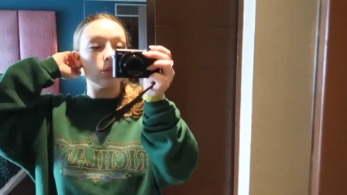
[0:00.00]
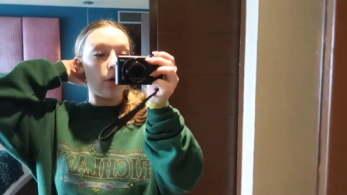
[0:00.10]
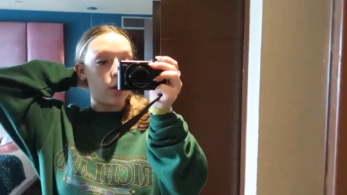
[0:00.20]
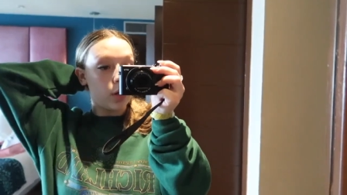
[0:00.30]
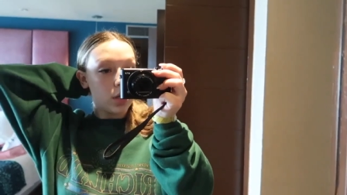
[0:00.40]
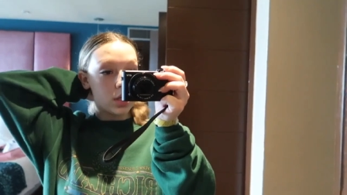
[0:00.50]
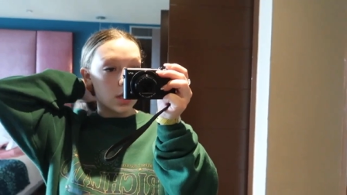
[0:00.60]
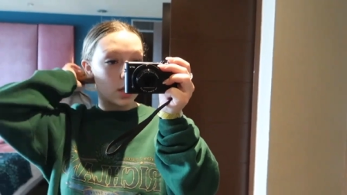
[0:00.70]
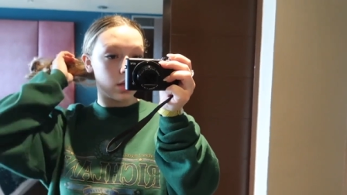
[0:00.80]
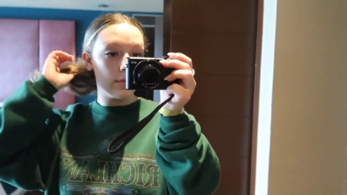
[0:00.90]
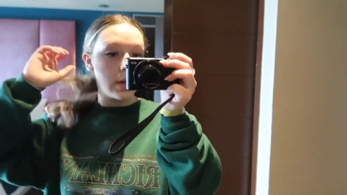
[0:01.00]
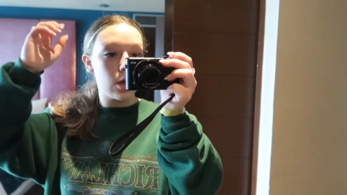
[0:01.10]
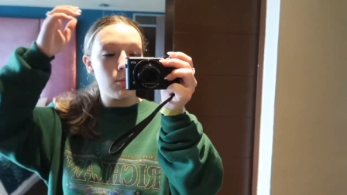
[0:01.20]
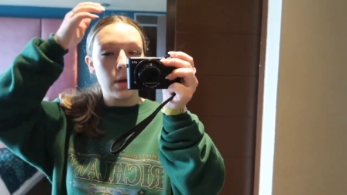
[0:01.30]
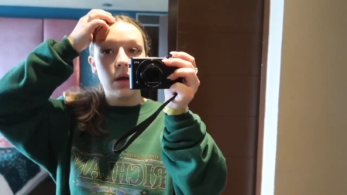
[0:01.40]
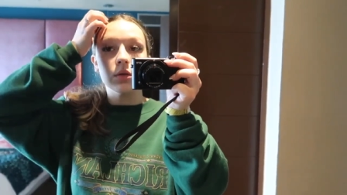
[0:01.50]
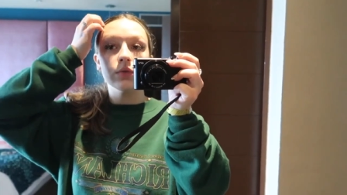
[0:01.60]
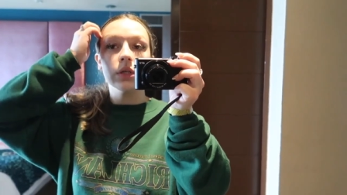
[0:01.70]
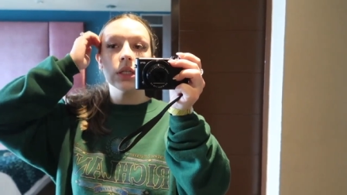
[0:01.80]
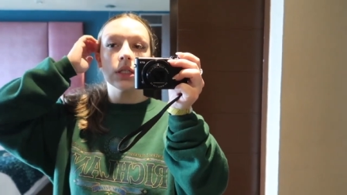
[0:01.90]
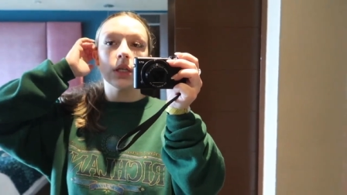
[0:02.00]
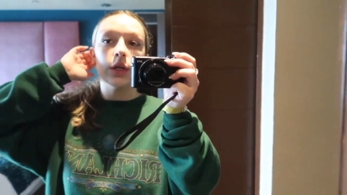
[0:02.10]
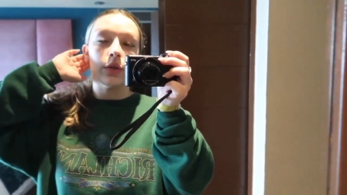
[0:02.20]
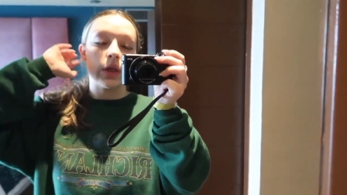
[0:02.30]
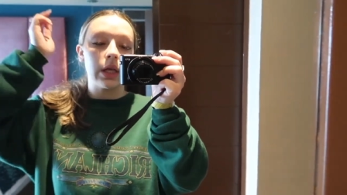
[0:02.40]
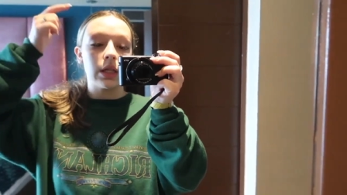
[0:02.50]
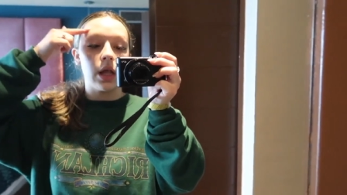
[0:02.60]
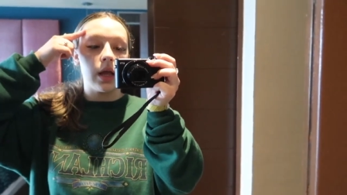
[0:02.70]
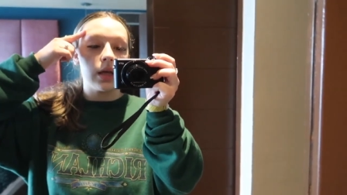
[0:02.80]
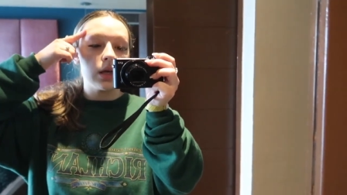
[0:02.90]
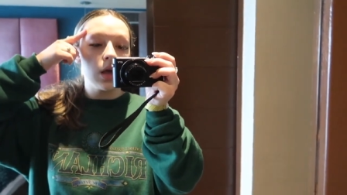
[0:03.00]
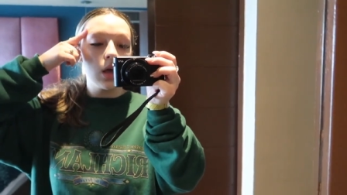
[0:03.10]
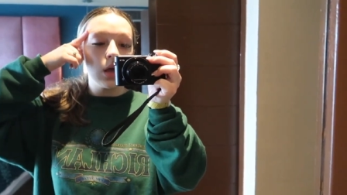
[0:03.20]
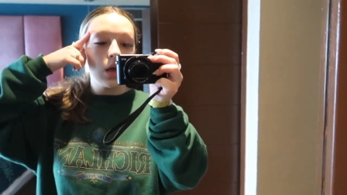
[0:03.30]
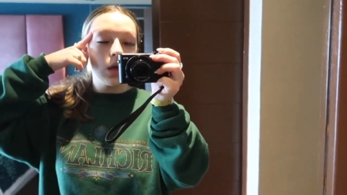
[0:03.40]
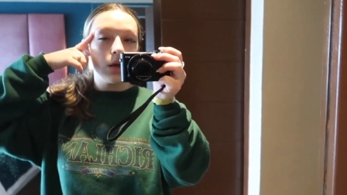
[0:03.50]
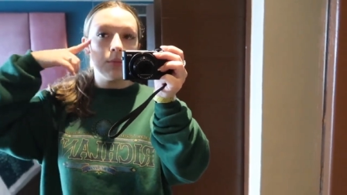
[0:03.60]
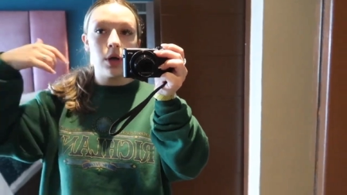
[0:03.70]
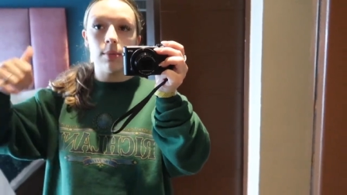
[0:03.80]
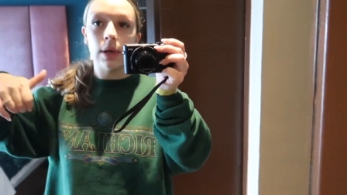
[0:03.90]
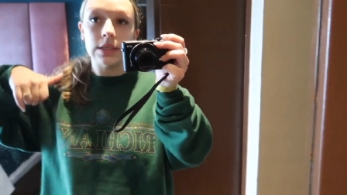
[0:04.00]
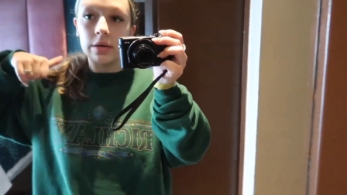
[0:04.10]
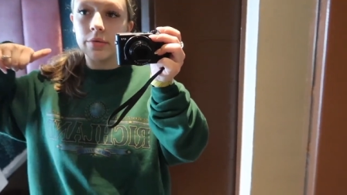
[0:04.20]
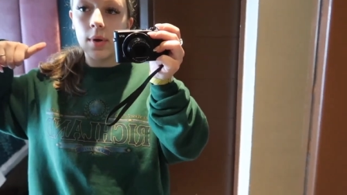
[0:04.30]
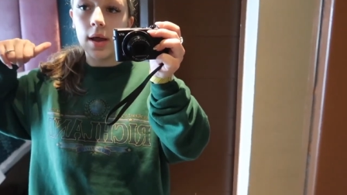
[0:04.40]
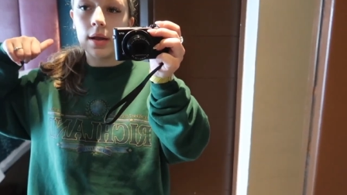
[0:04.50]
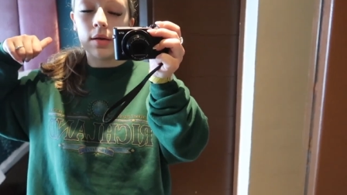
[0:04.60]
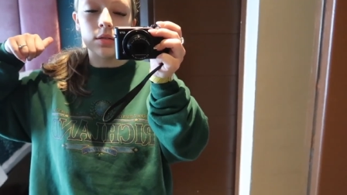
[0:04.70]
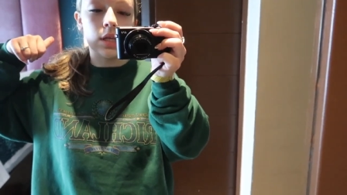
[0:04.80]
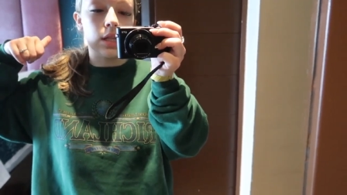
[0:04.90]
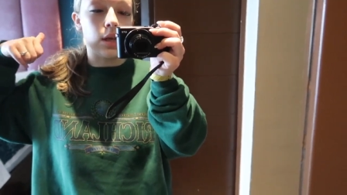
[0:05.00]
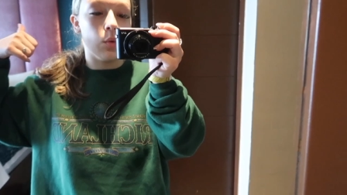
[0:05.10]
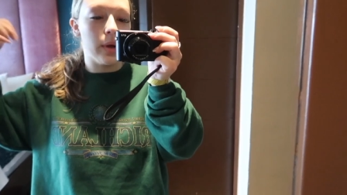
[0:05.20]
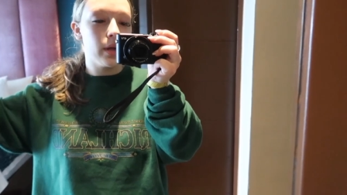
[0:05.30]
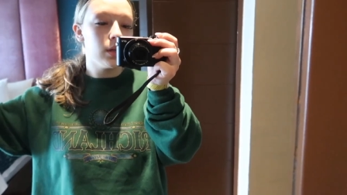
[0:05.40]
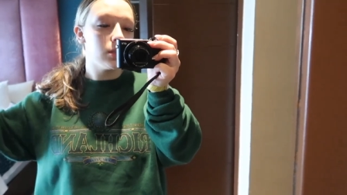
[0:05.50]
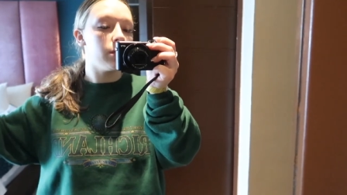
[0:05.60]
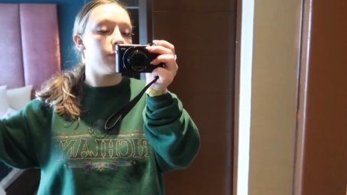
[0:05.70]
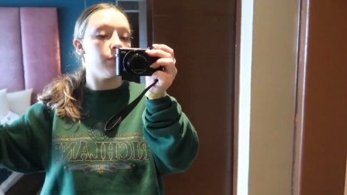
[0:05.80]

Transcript: So I know I just ended the video, but I was really sitting here thinking like putting my stuff away and I was thinking like where's the